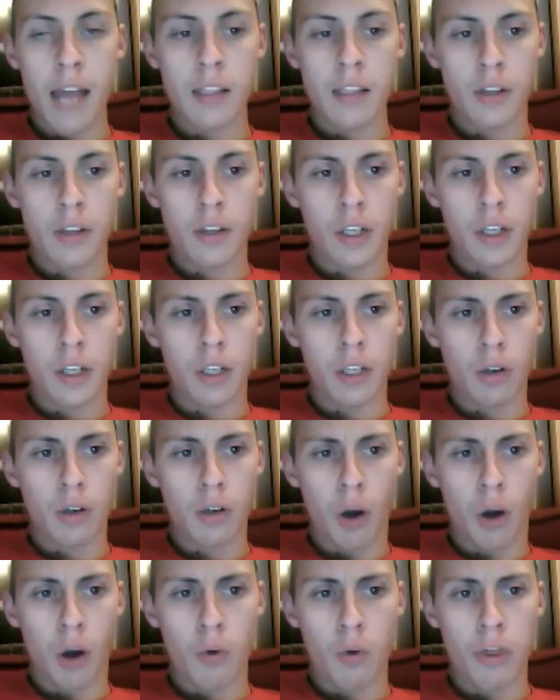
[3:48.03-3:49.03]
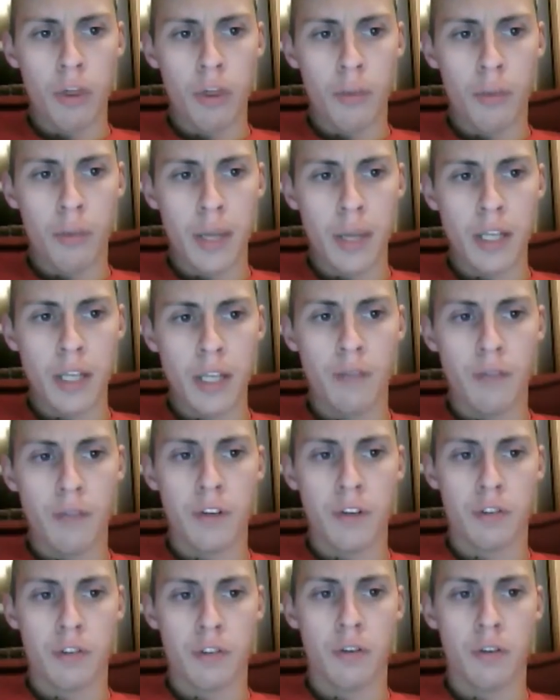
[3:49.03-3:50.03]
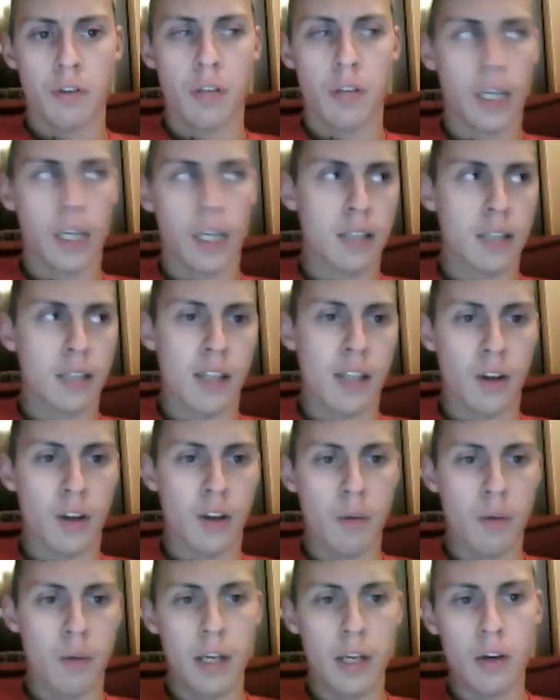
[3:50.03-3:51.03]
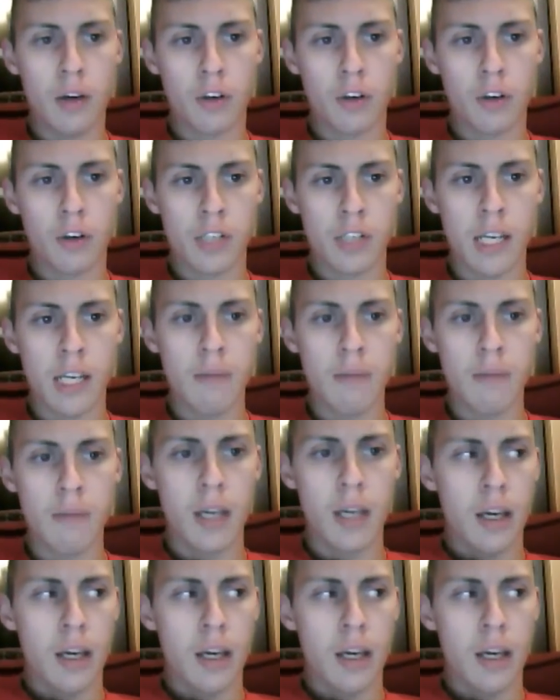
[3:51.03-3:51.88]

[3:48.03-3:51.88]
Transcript: that they're going to go to 0-3 in the division. Like I said, they're a mediocre team.